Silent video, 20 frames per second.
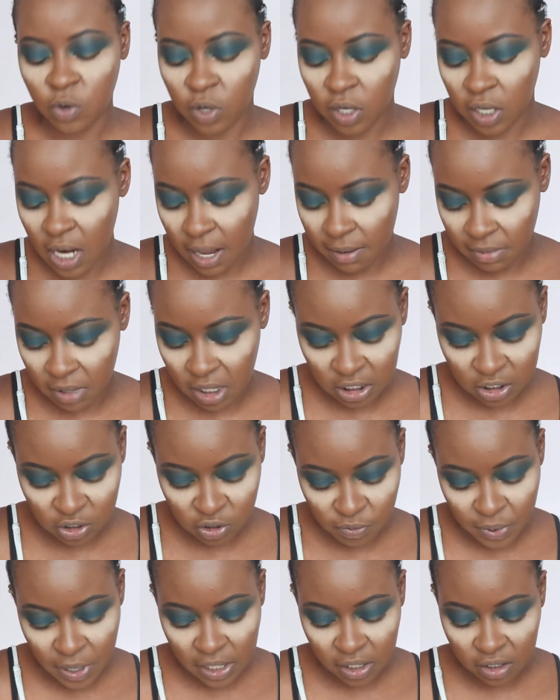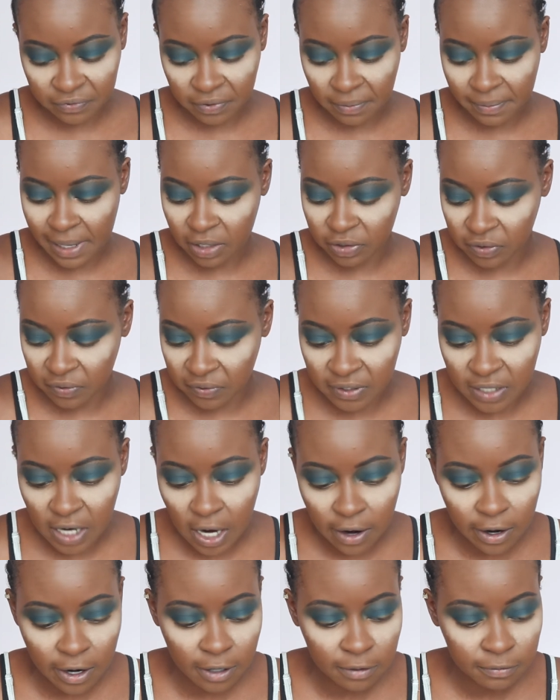Queen Amina 2 palette from House of
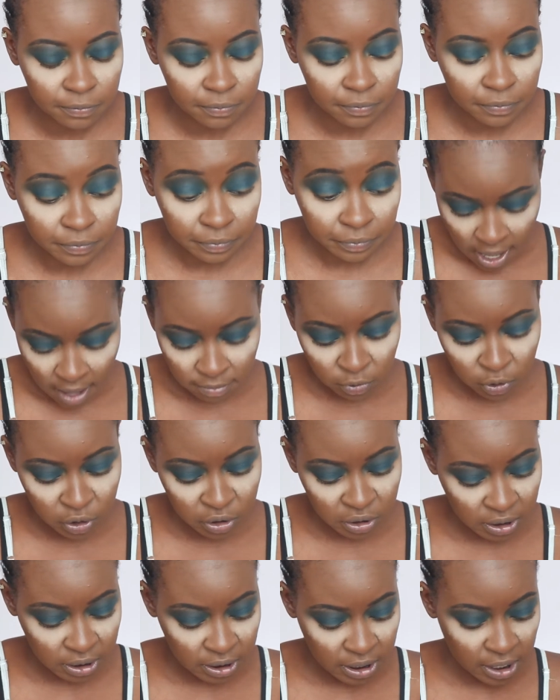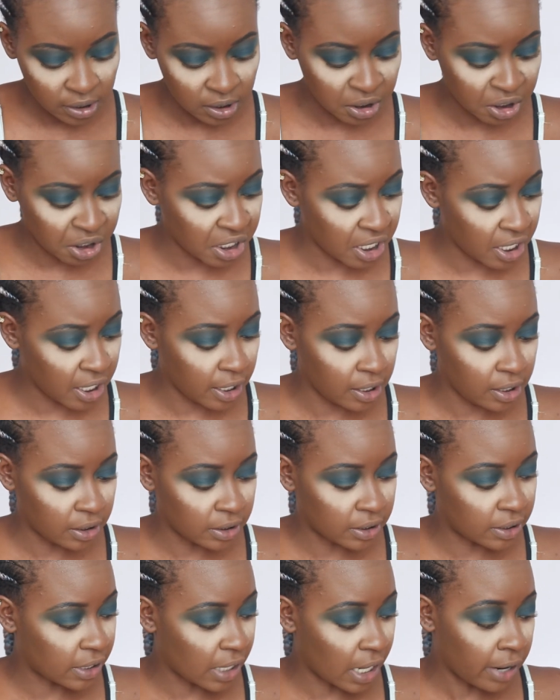Tara. I'm going to take the shade
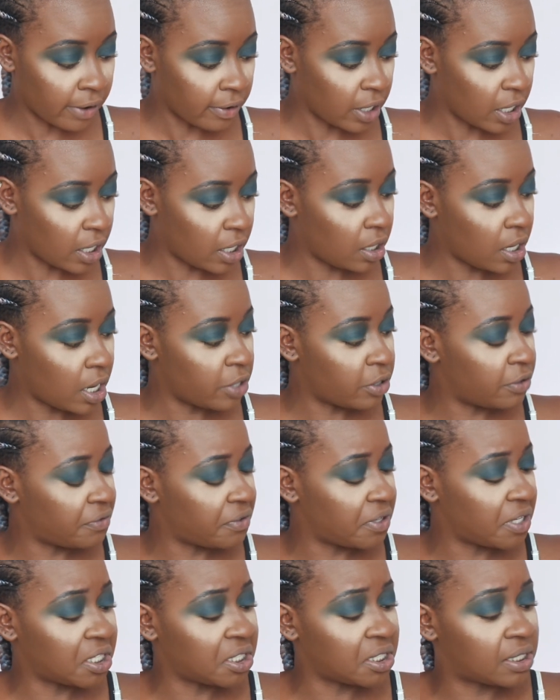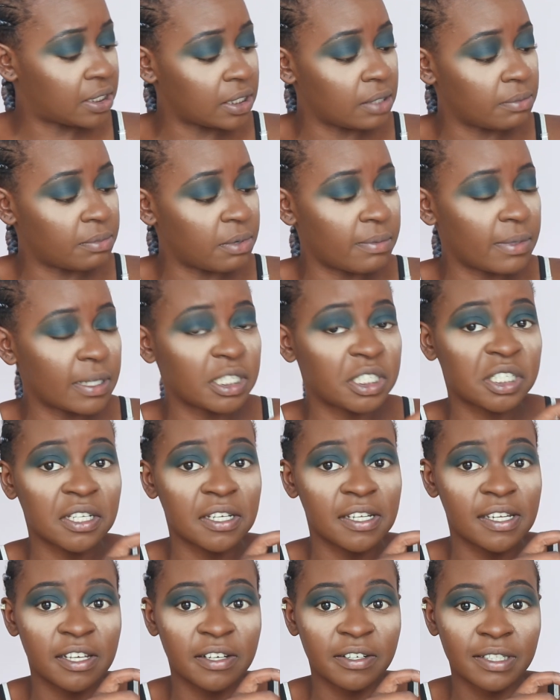Zaria. I don't know if you can see, but my
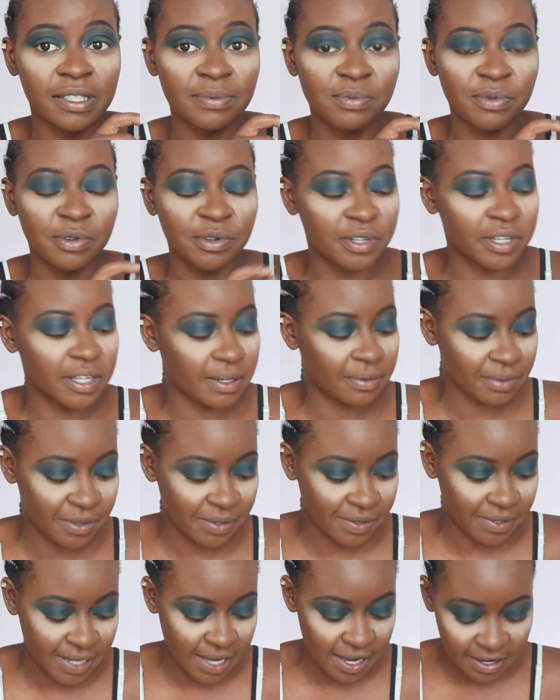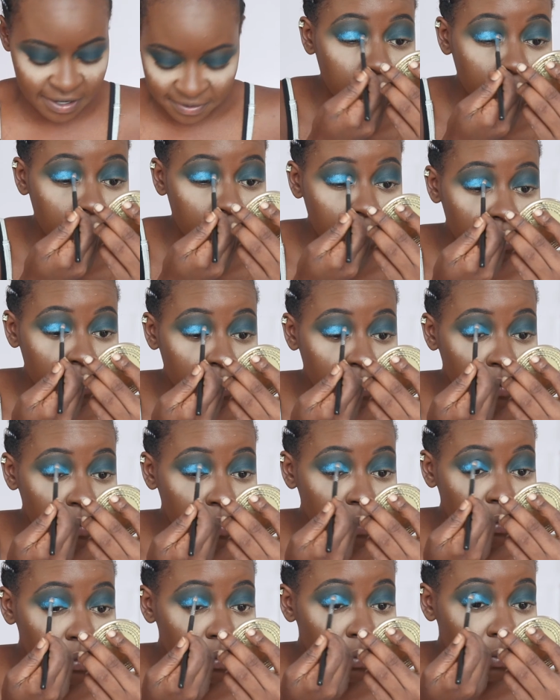shade here is broken. I'm so sad. I'm going to take
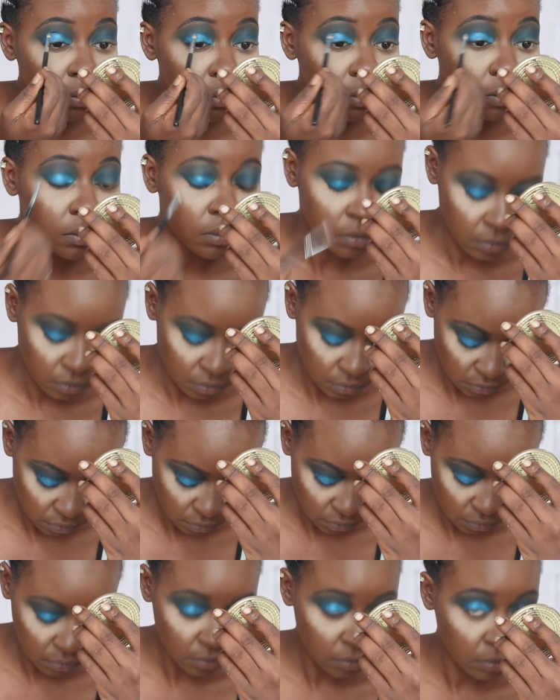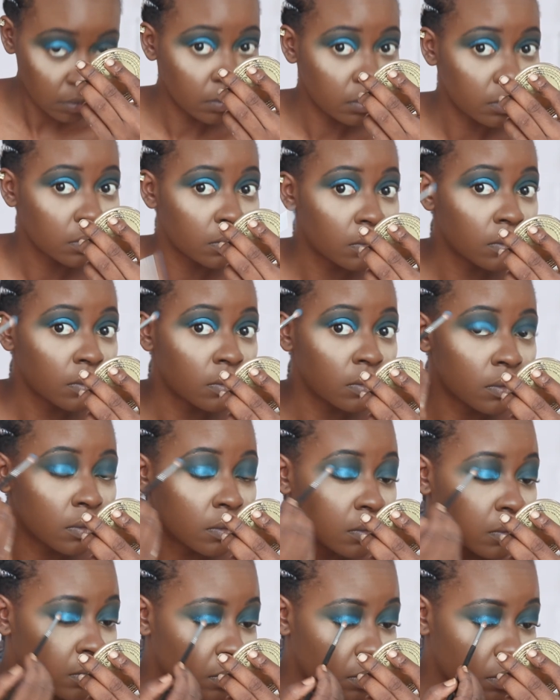Zaria. Zaria is a very bright blue shade,
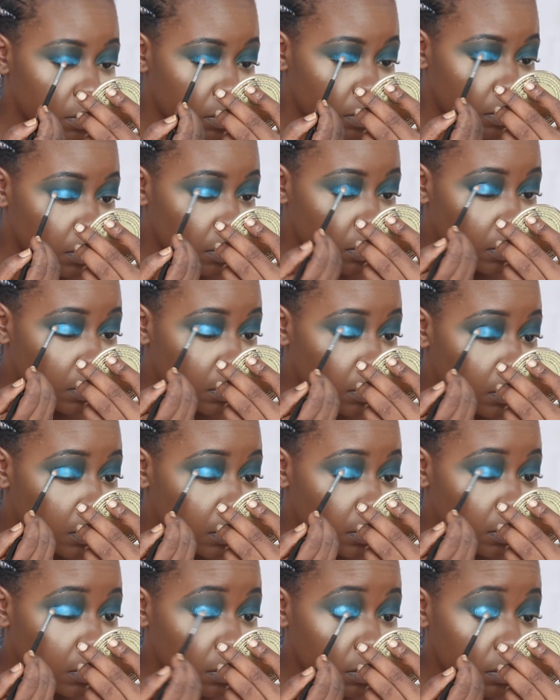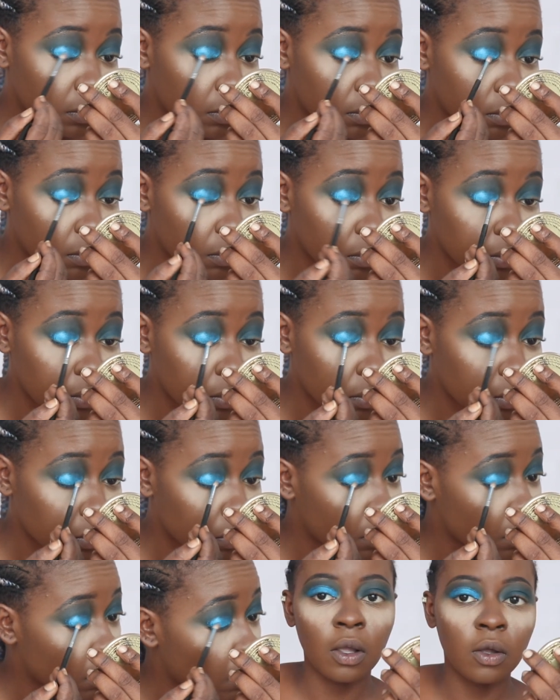but I want to use
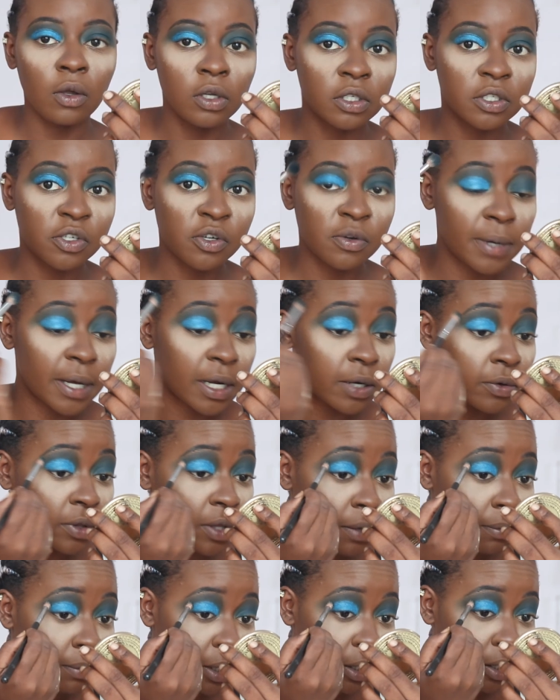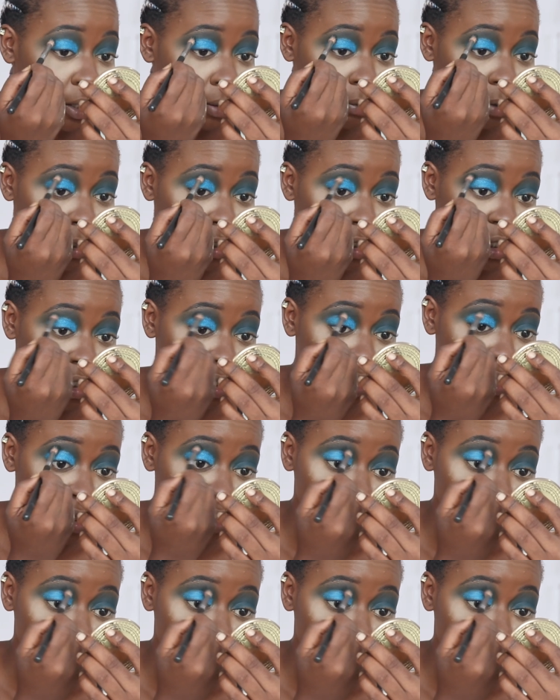it. I'm going to go back with that blending brush